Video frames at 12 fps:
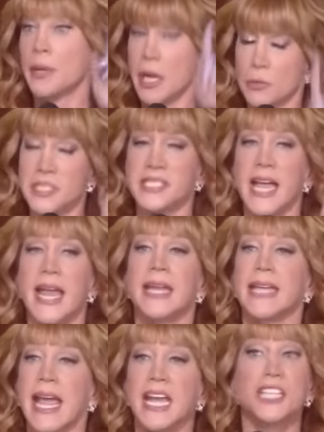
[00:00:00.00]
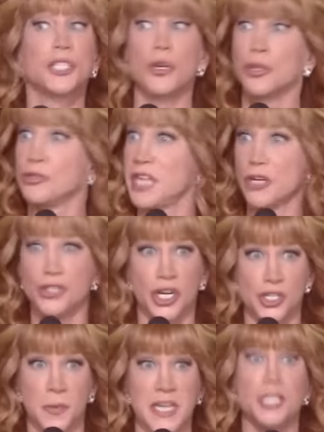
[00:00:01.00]
But I will say, gays, don't you dare
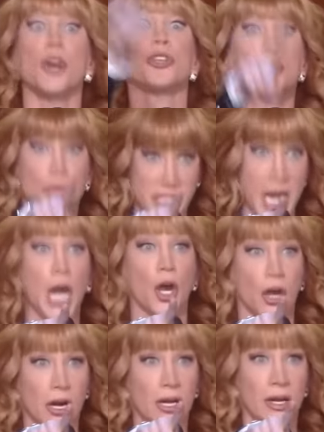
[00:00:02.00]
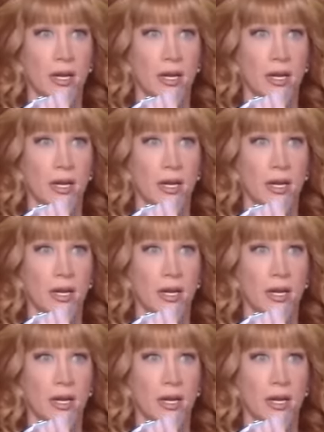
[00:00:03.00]
judge me. Don't you dare.